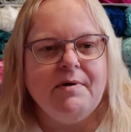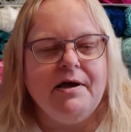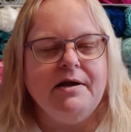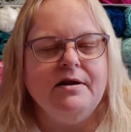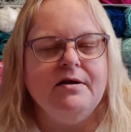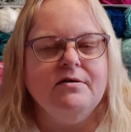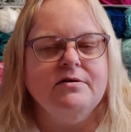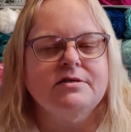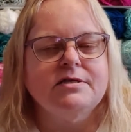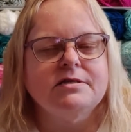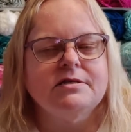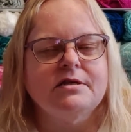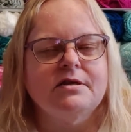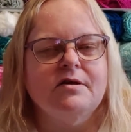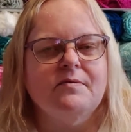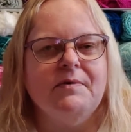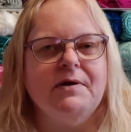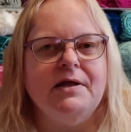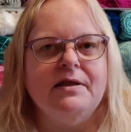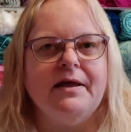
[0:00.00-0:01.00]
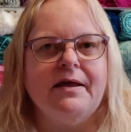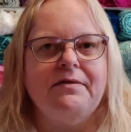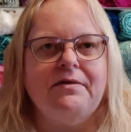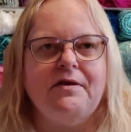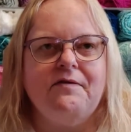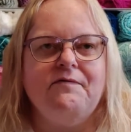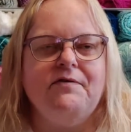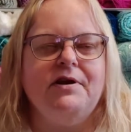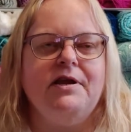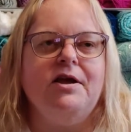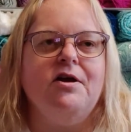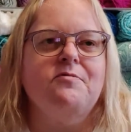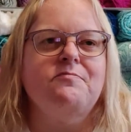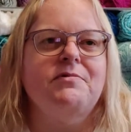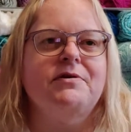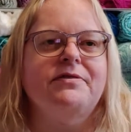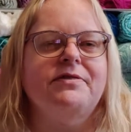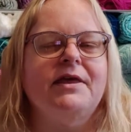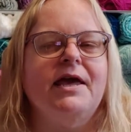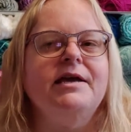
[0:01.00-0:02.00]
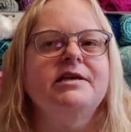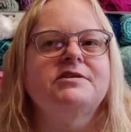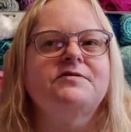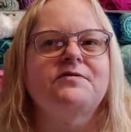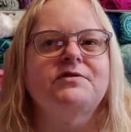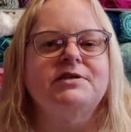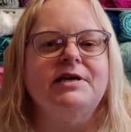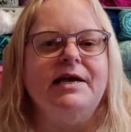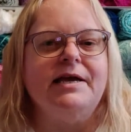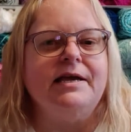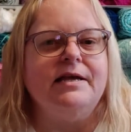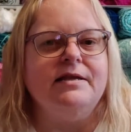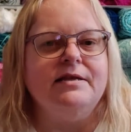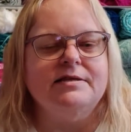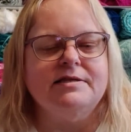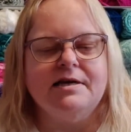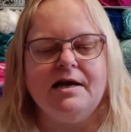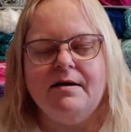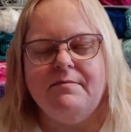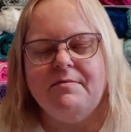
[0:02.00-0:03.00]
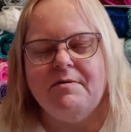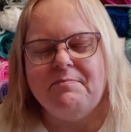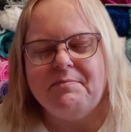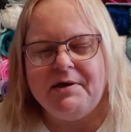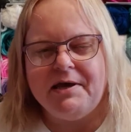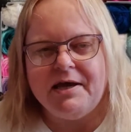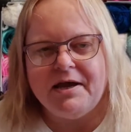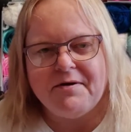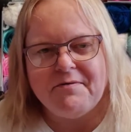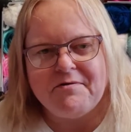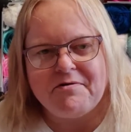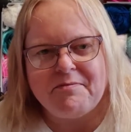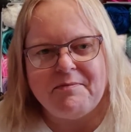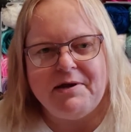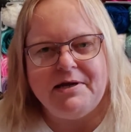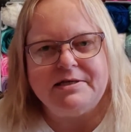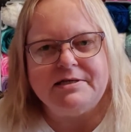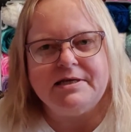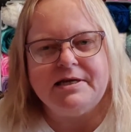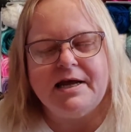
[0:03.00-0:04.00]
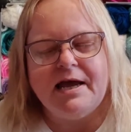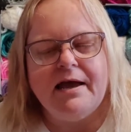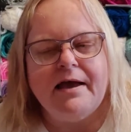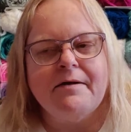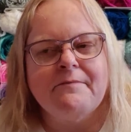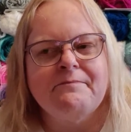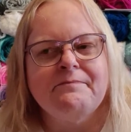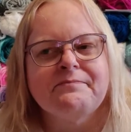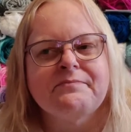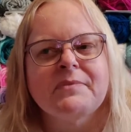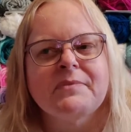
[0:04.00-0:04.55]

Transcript: I know this is a little bit lengthy video, but thanks for taking the time to be here with me today.